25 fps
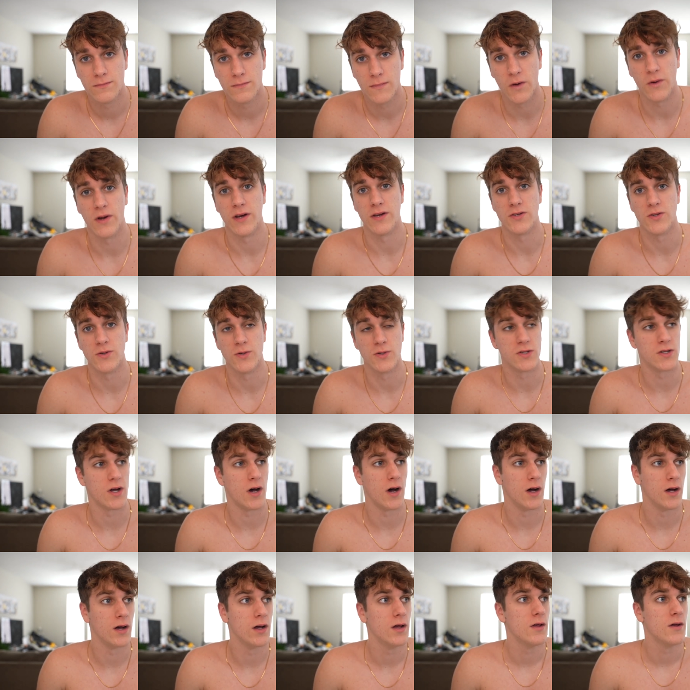Okay, so you
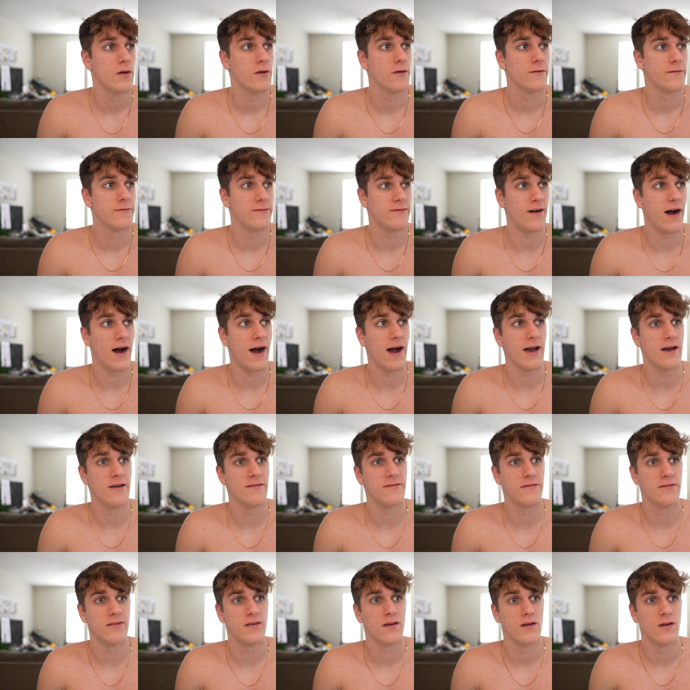saw
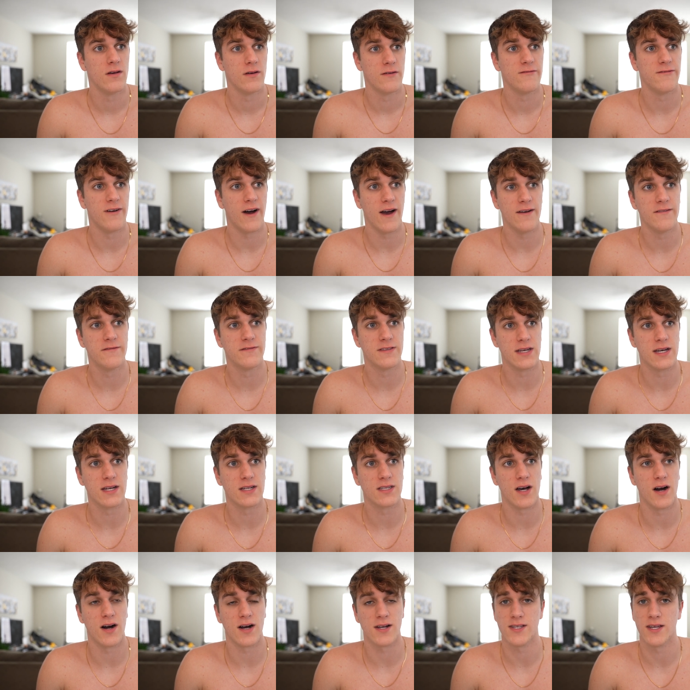five
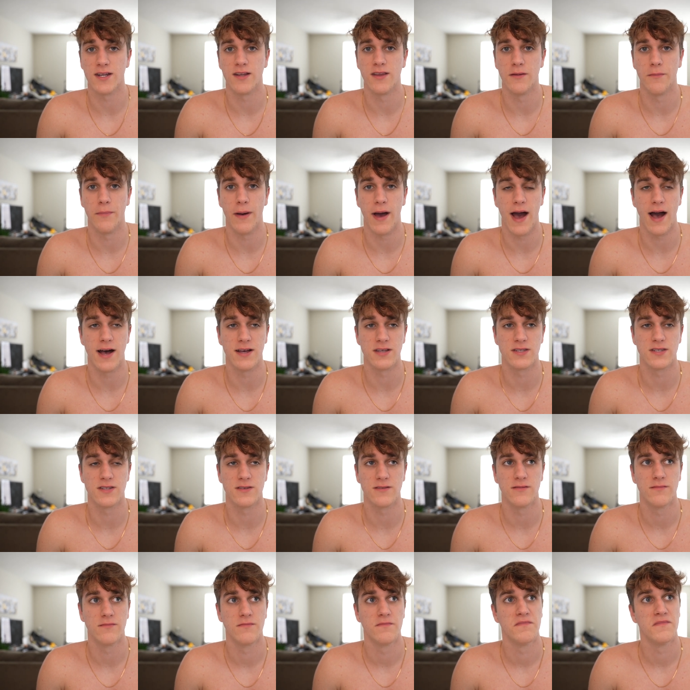TikToks out of the past
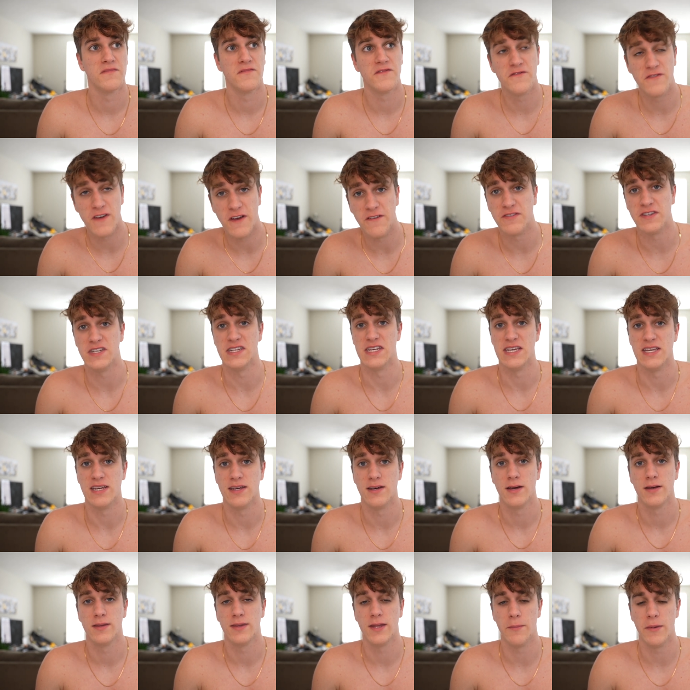50
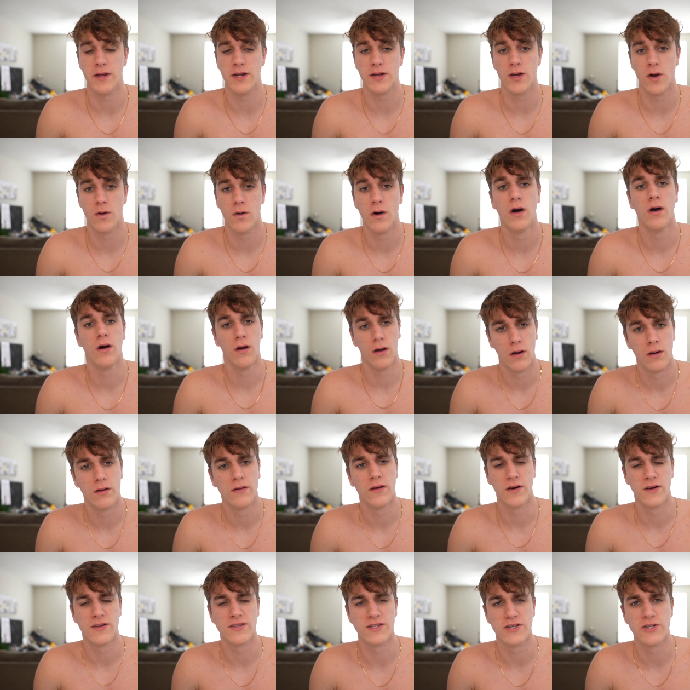that made you go, oh,
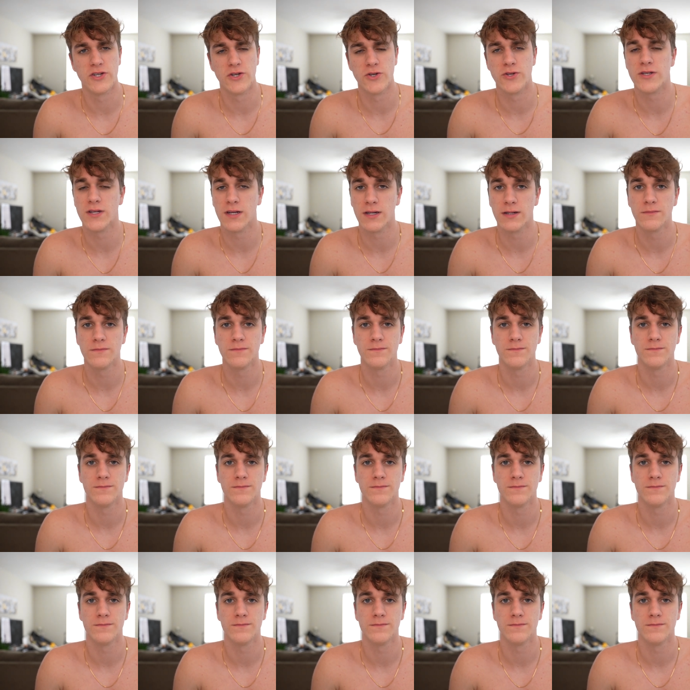oh, that's interesting.